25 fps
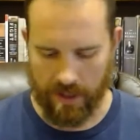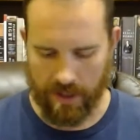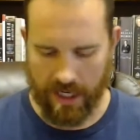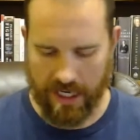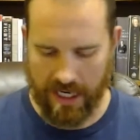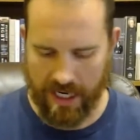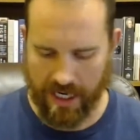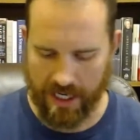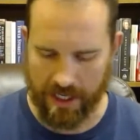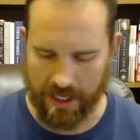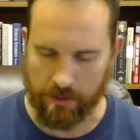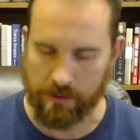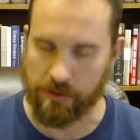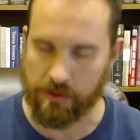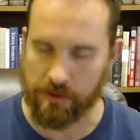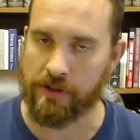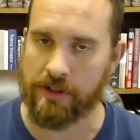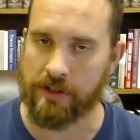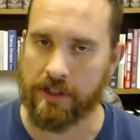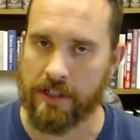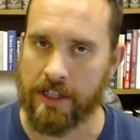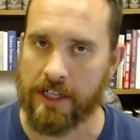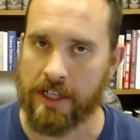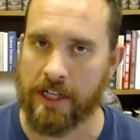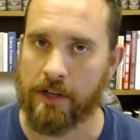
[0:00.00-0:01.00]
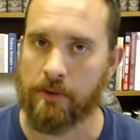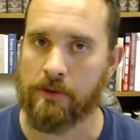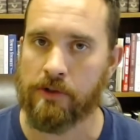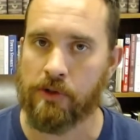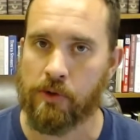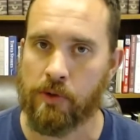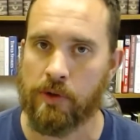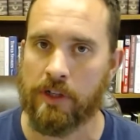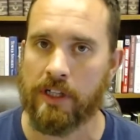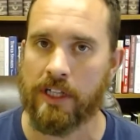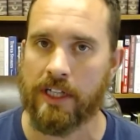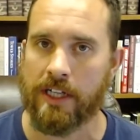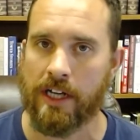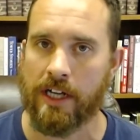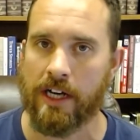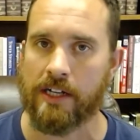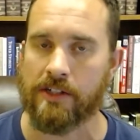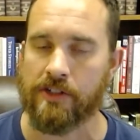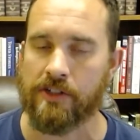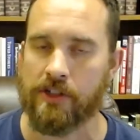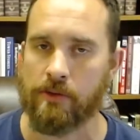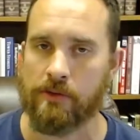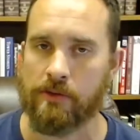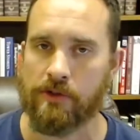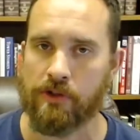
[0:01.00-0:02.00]
And it was really
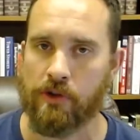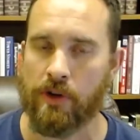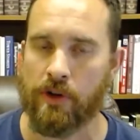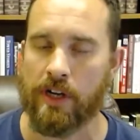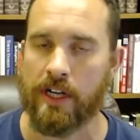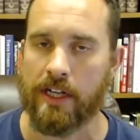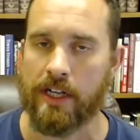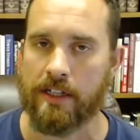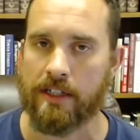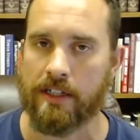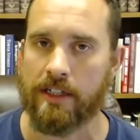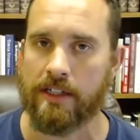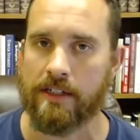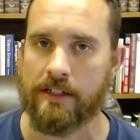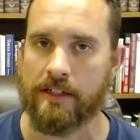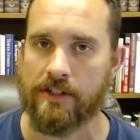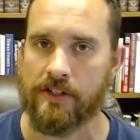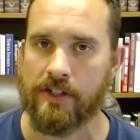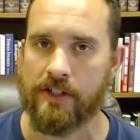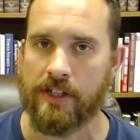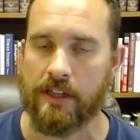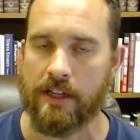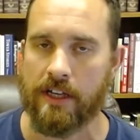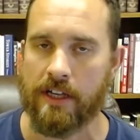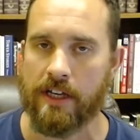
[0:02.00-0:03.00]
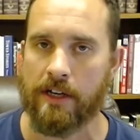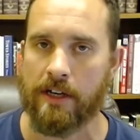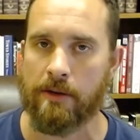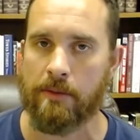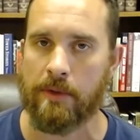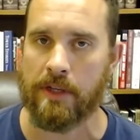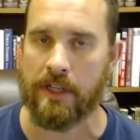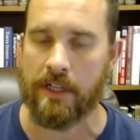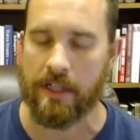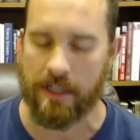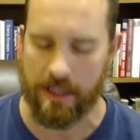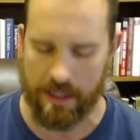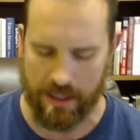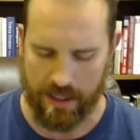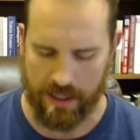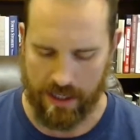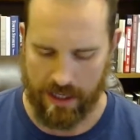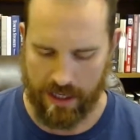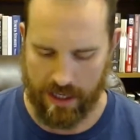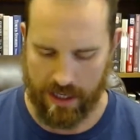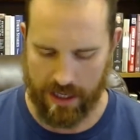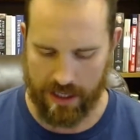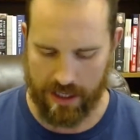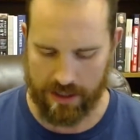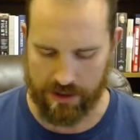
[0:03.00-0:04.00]
nice. It was great to get to see them
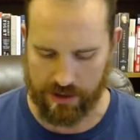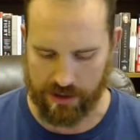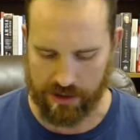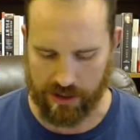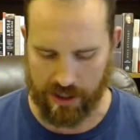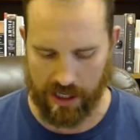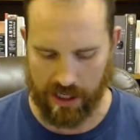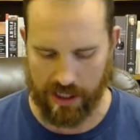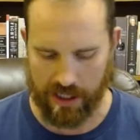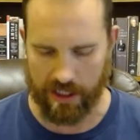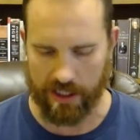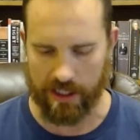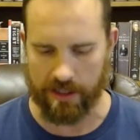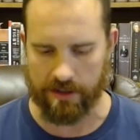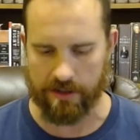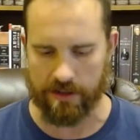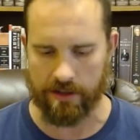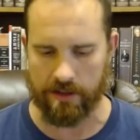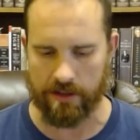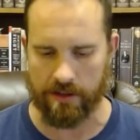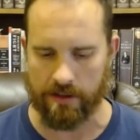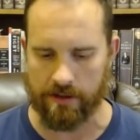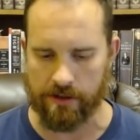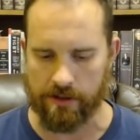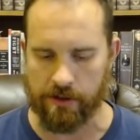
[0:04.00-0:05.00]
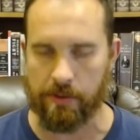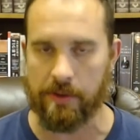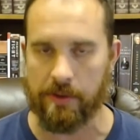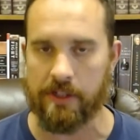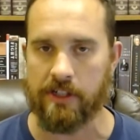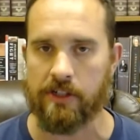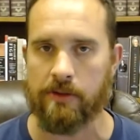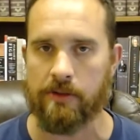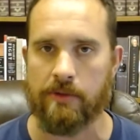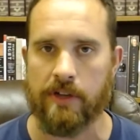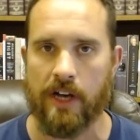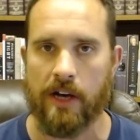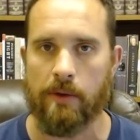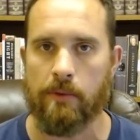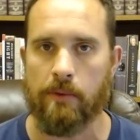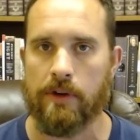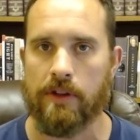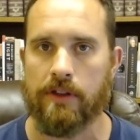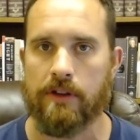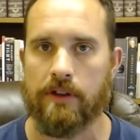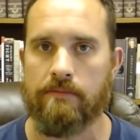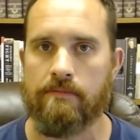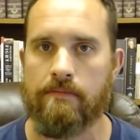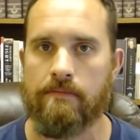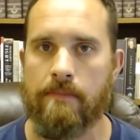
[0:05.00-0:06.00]
and just kind of get to spend some time
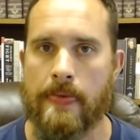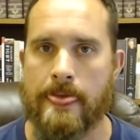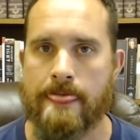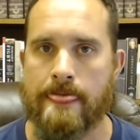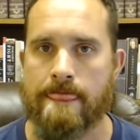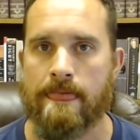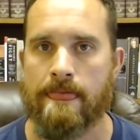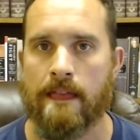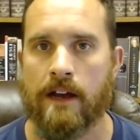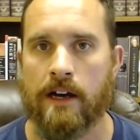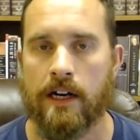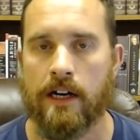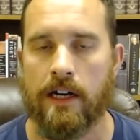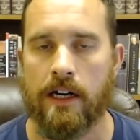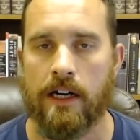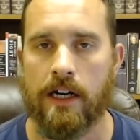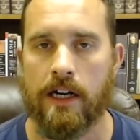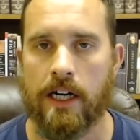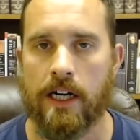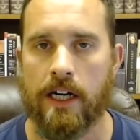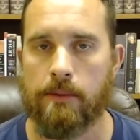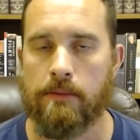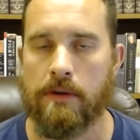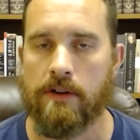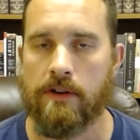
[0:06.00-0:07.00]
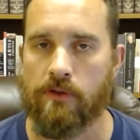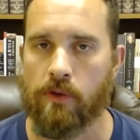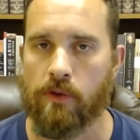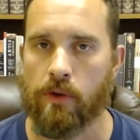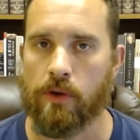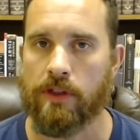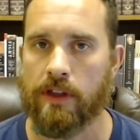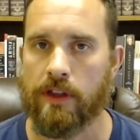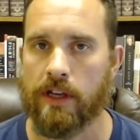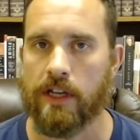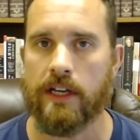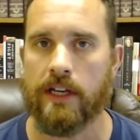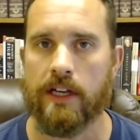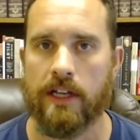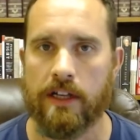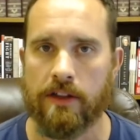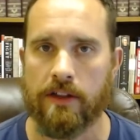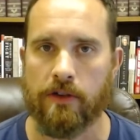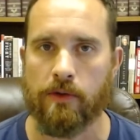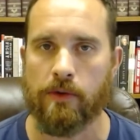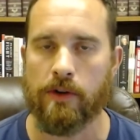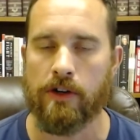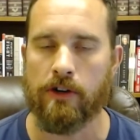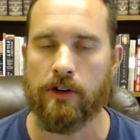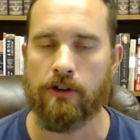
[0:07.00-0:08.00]
with them before they hit
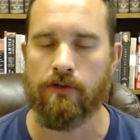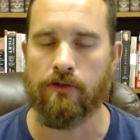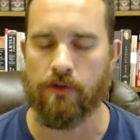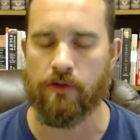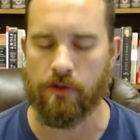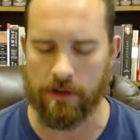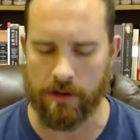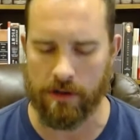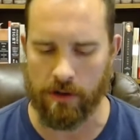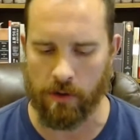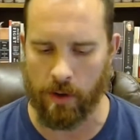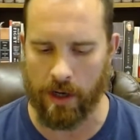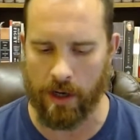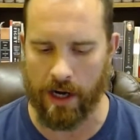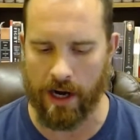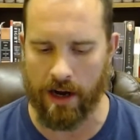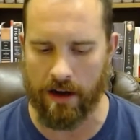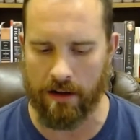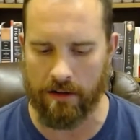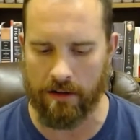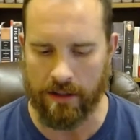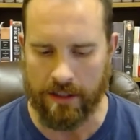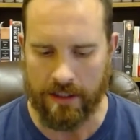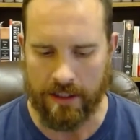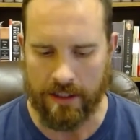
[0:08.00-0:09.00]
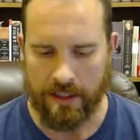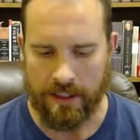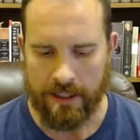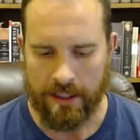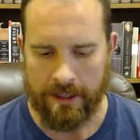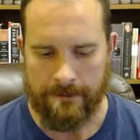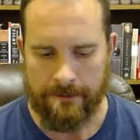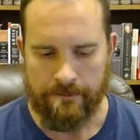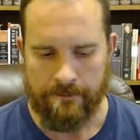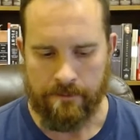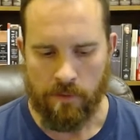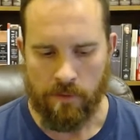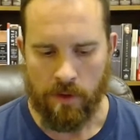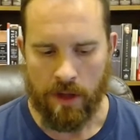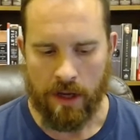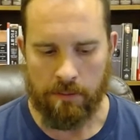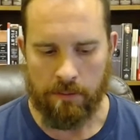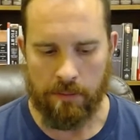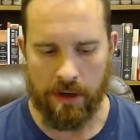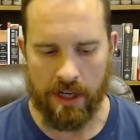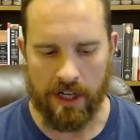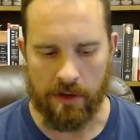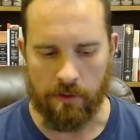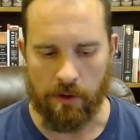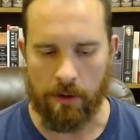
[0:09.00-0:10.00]
the road for a little while.
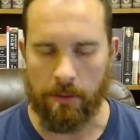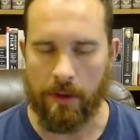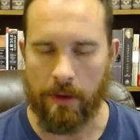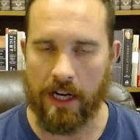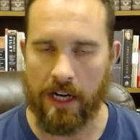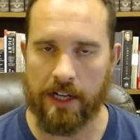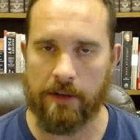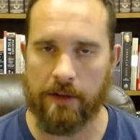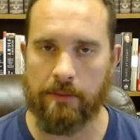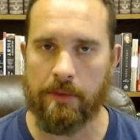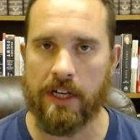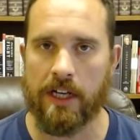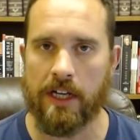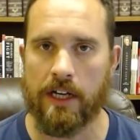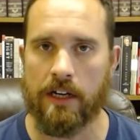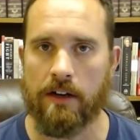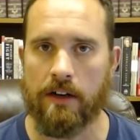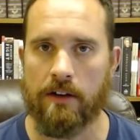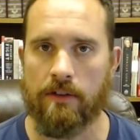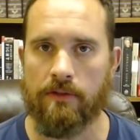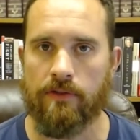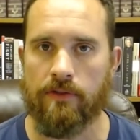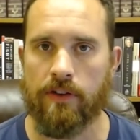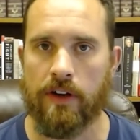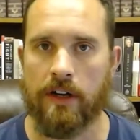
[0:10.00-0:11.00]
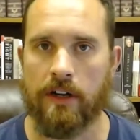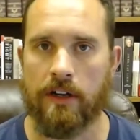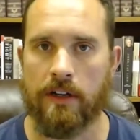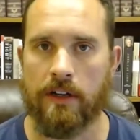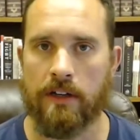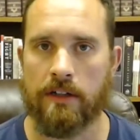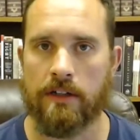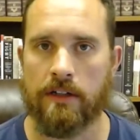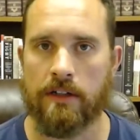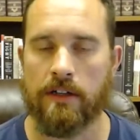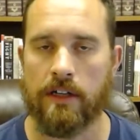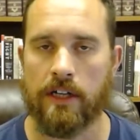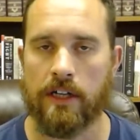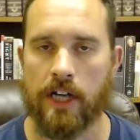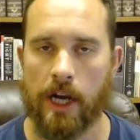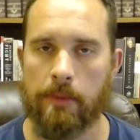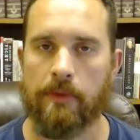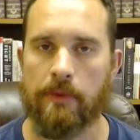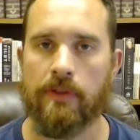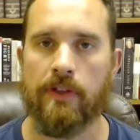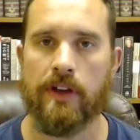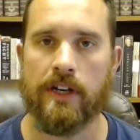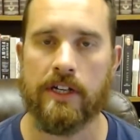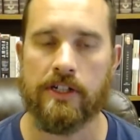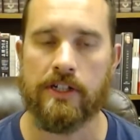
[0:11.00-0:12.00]
But it reminded me of a
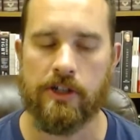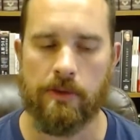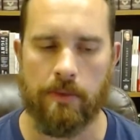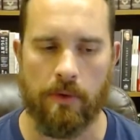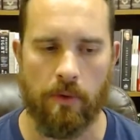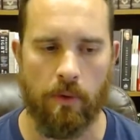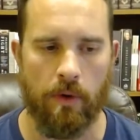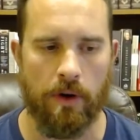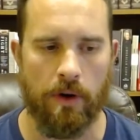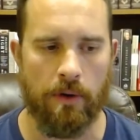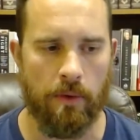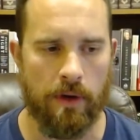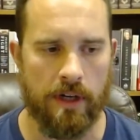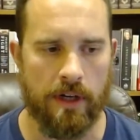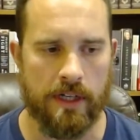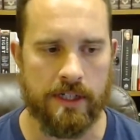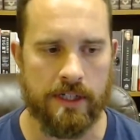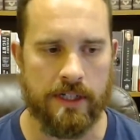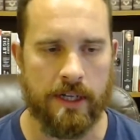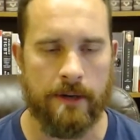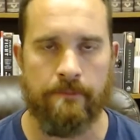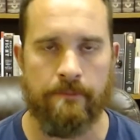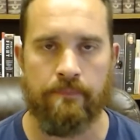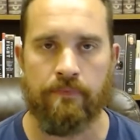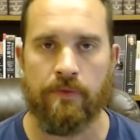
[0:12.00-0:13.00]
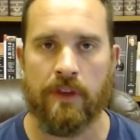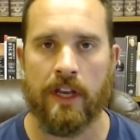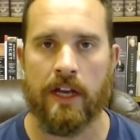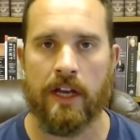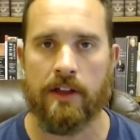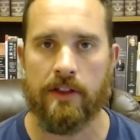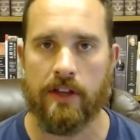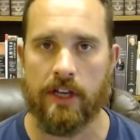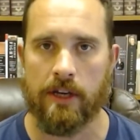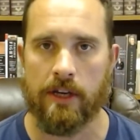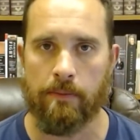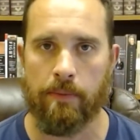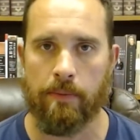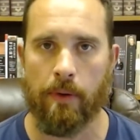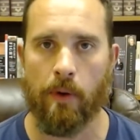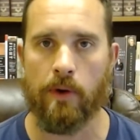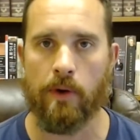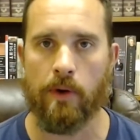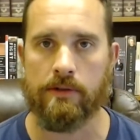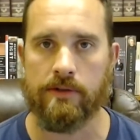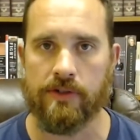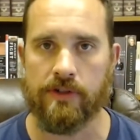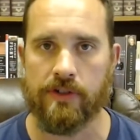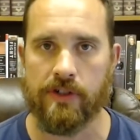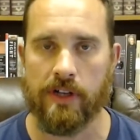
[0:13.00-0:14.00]
couple things. Number one was the
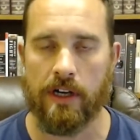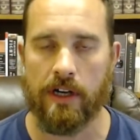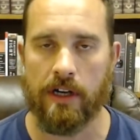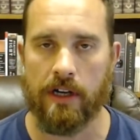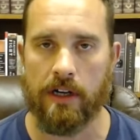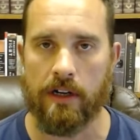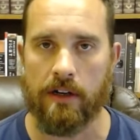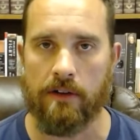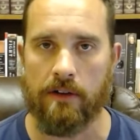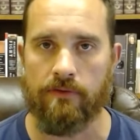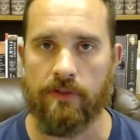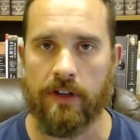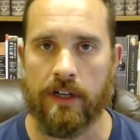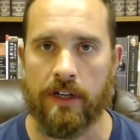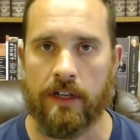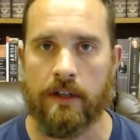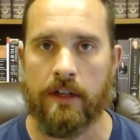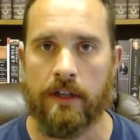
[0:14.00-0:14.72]
importance of